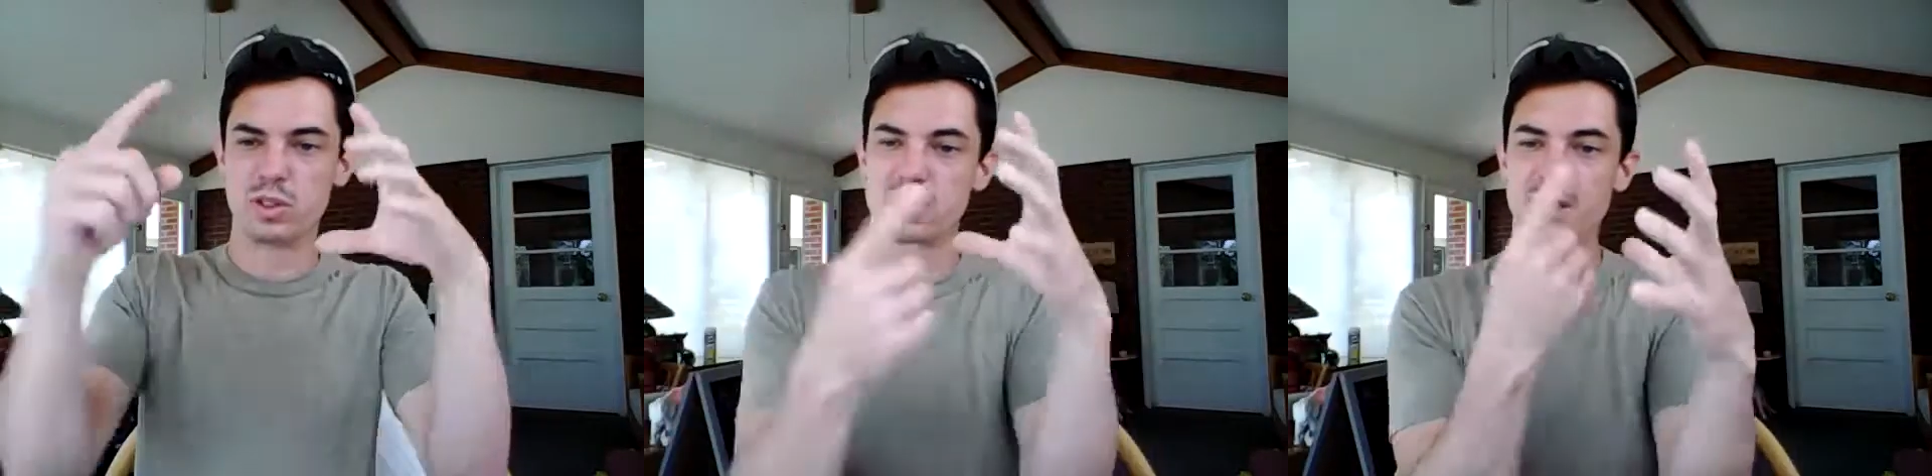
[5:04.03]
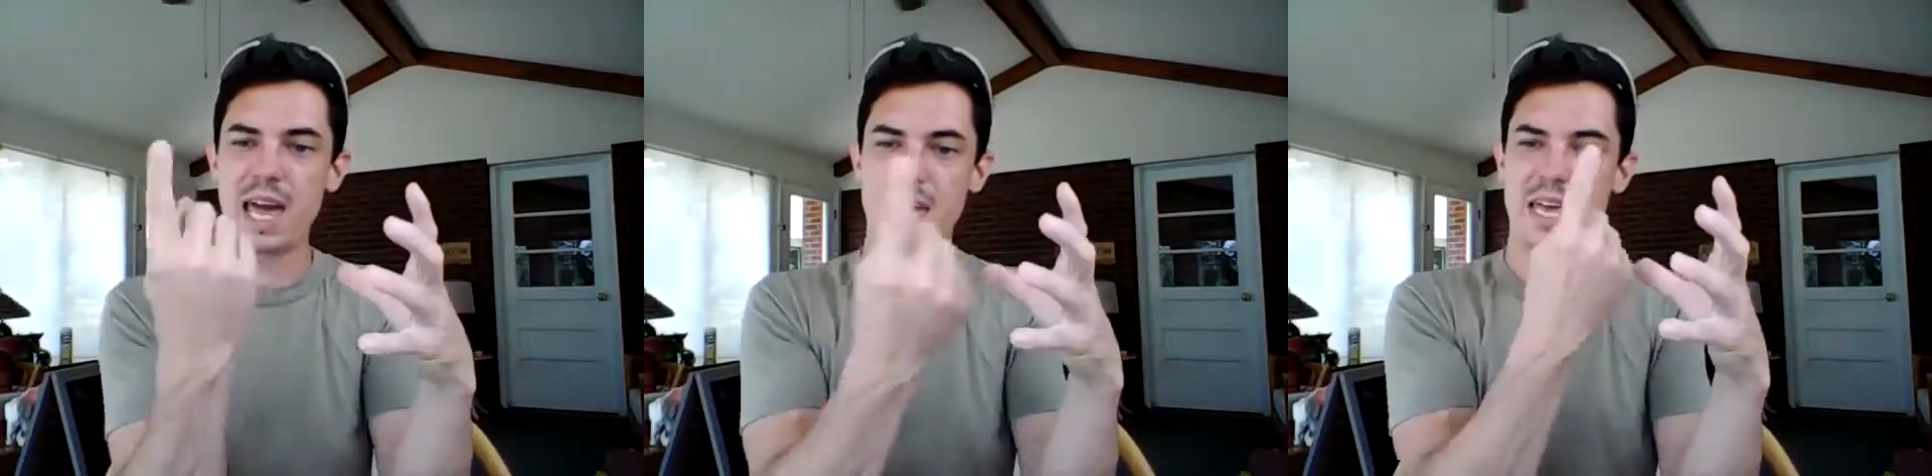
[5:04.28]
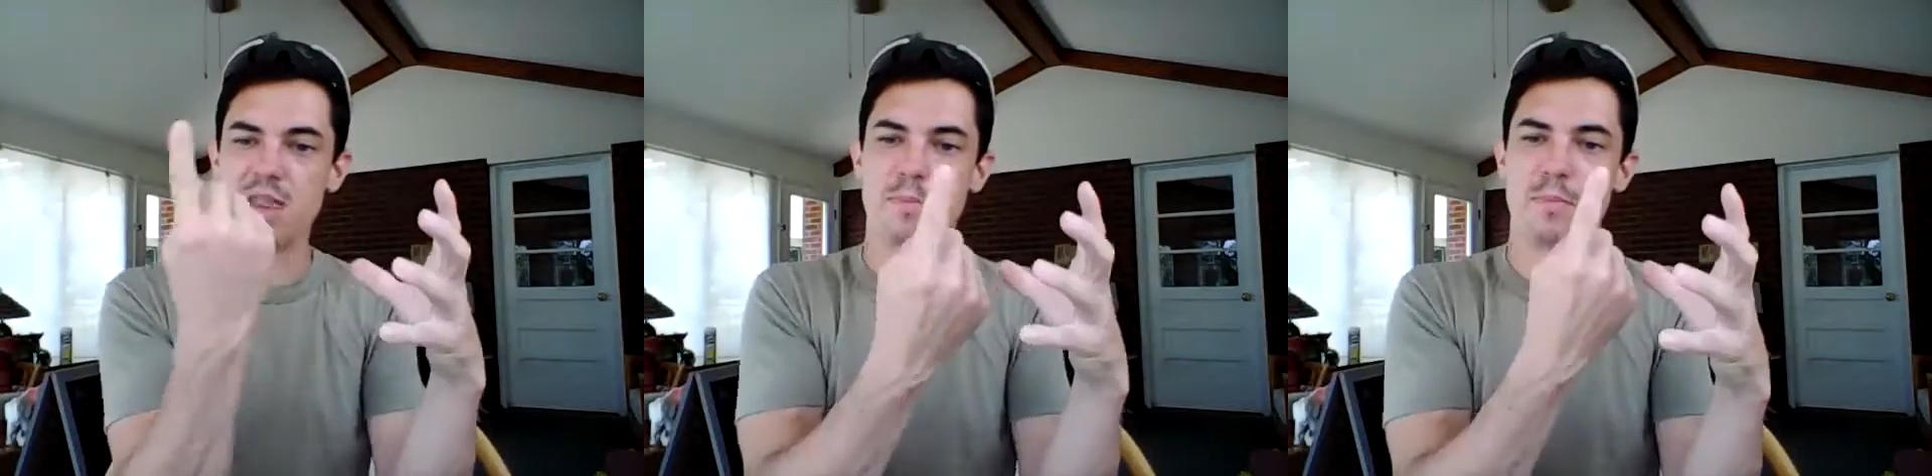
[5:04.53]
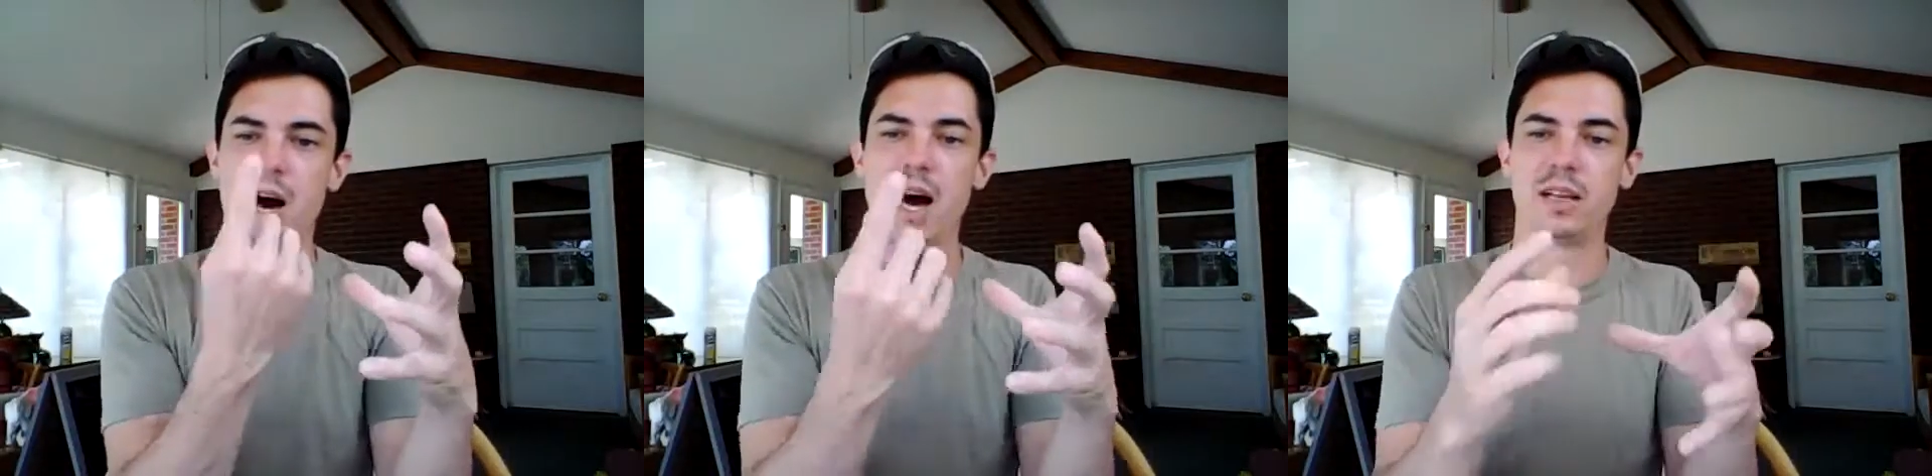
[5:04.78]
stay in the
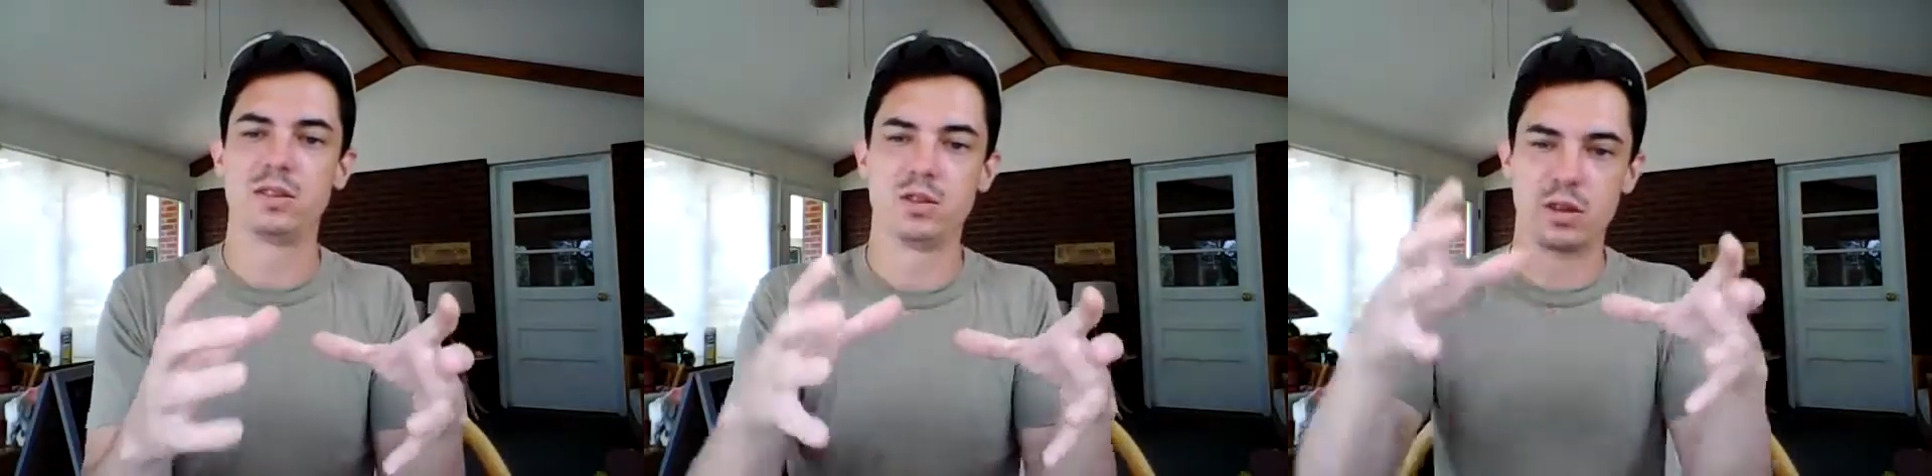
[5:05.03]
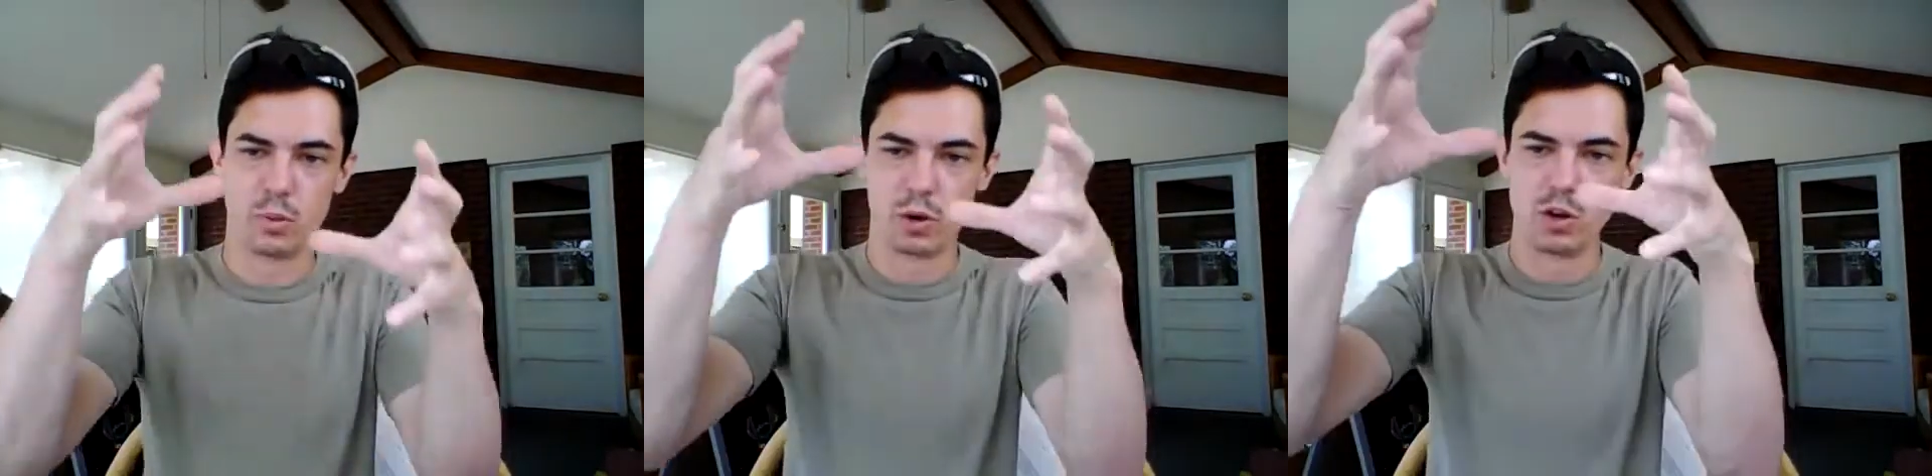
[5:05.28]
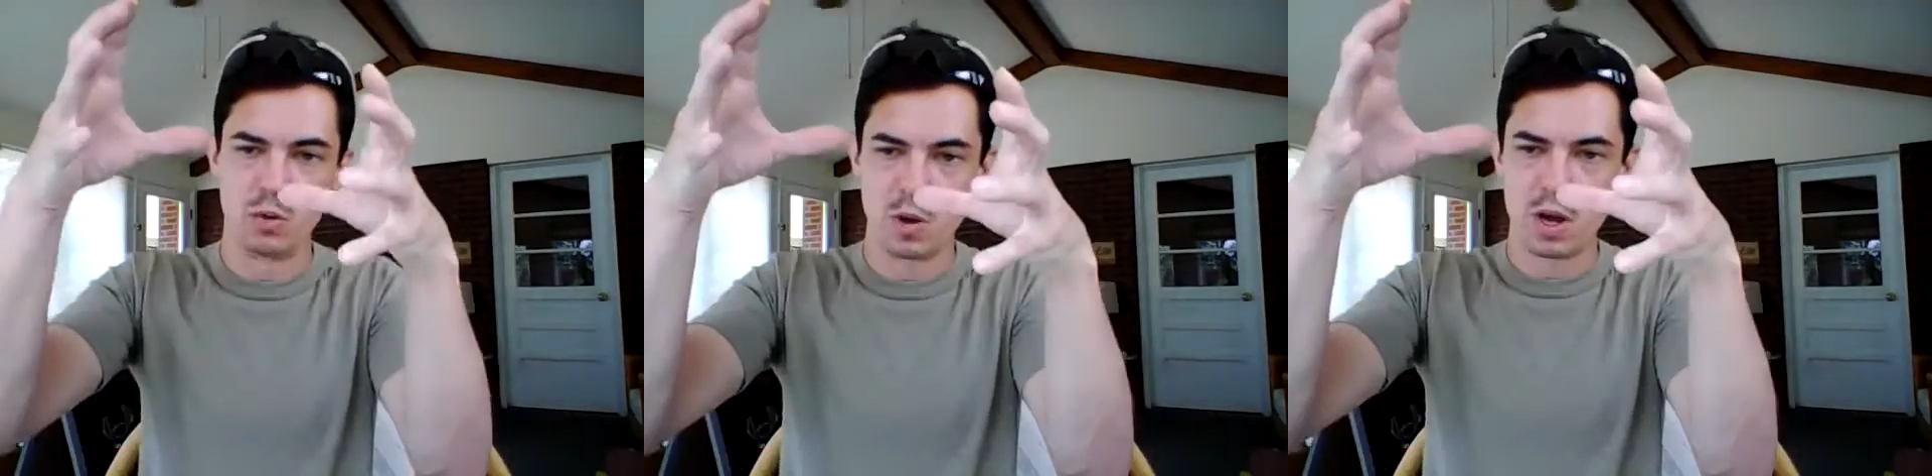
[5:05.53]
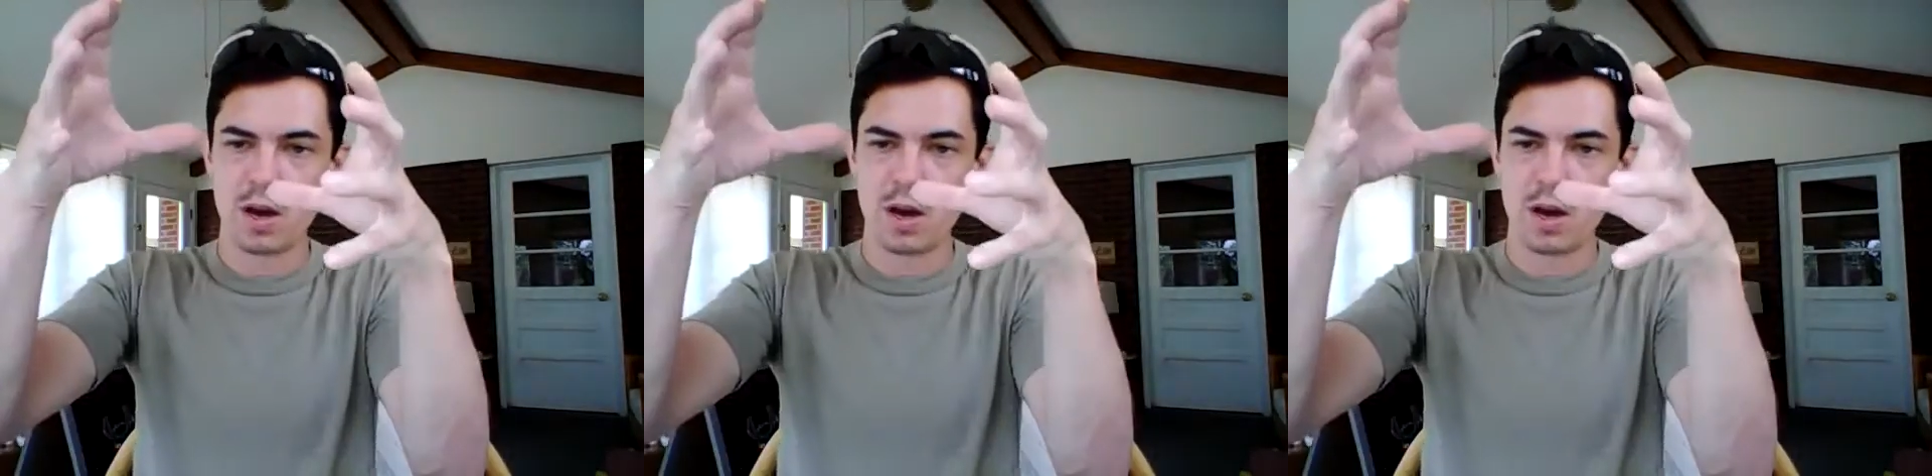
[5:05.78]
pot. So that when you